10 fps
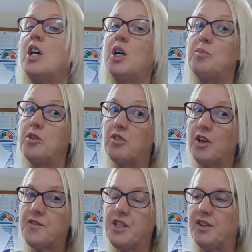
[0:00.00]
More
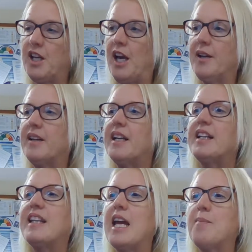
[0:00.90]
often, though,
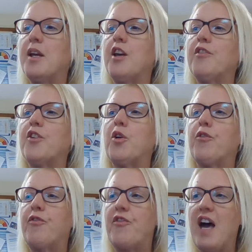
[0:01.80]
they move
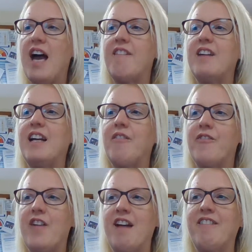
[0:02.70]
very,
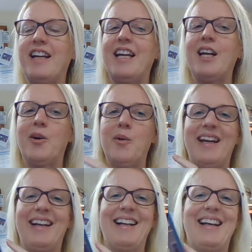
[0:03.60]
very
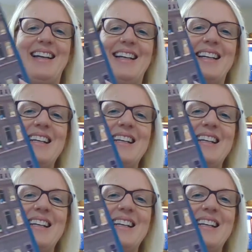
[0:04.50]
quickly.